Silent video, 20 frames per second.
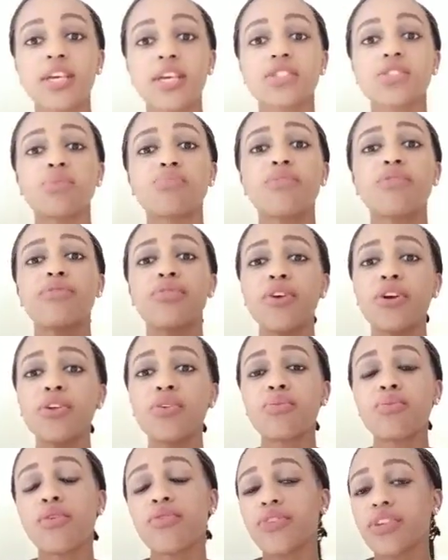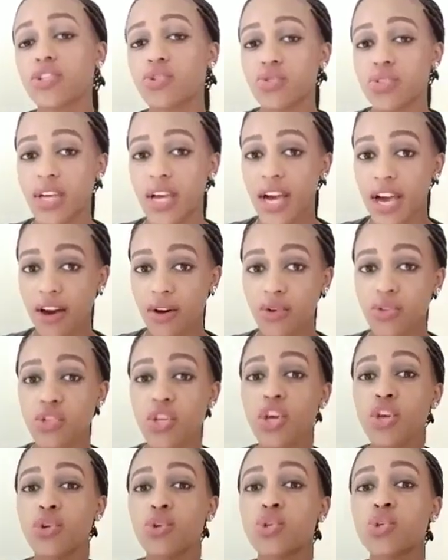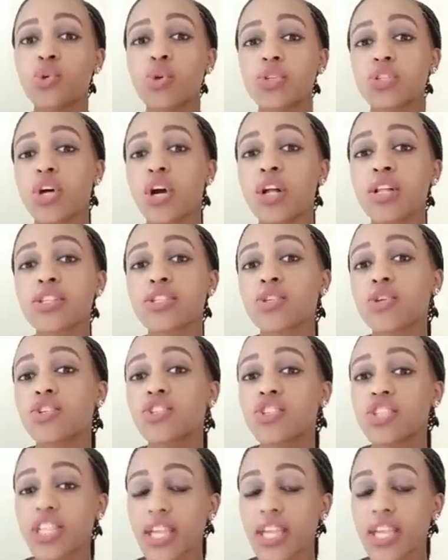So before you move into the house, you should also